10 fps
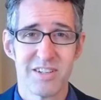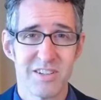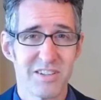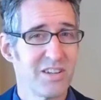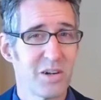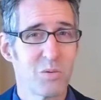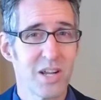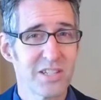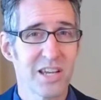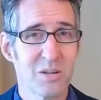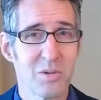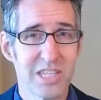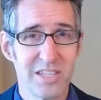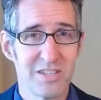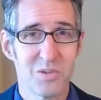You know, we're not talking about
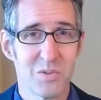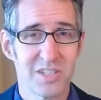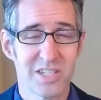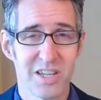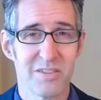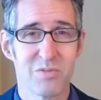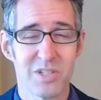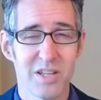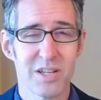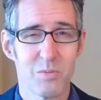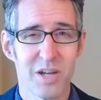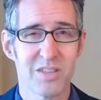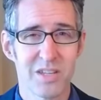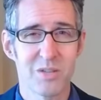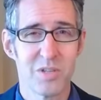the easy stuff. We're talking about
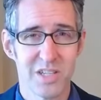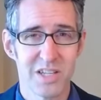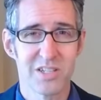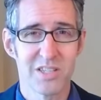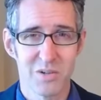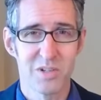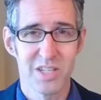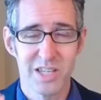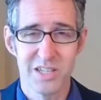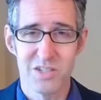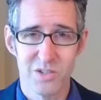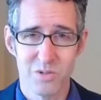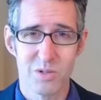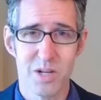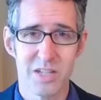the communication that really hits
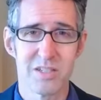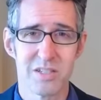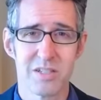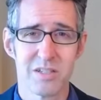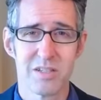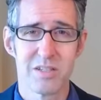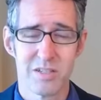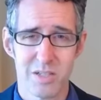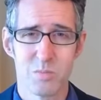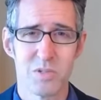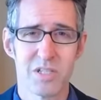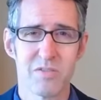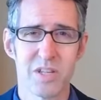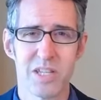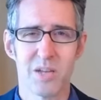your buttons.
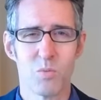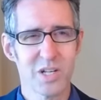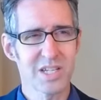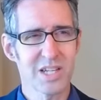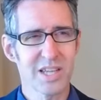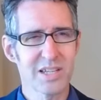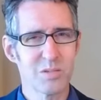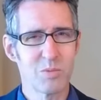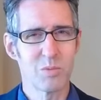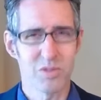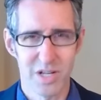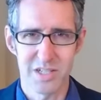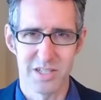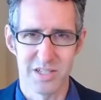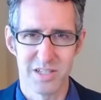Specifically, what is it like to be
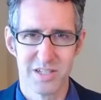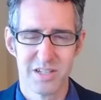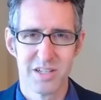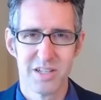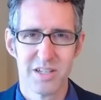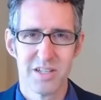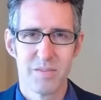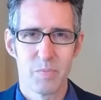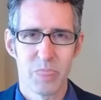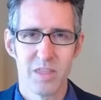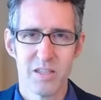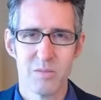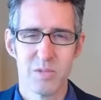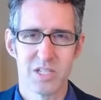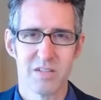present in the
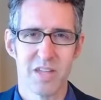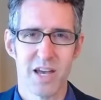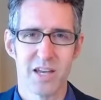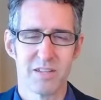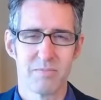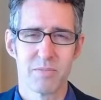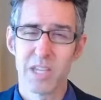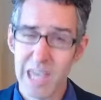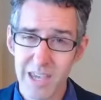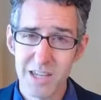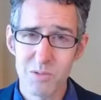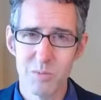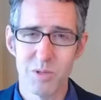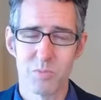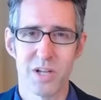midst of that? Can we
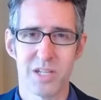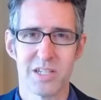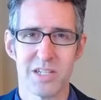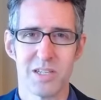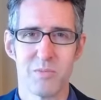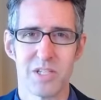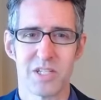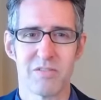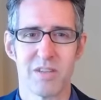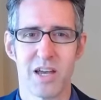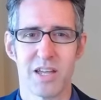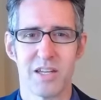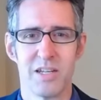be present in the midst of that?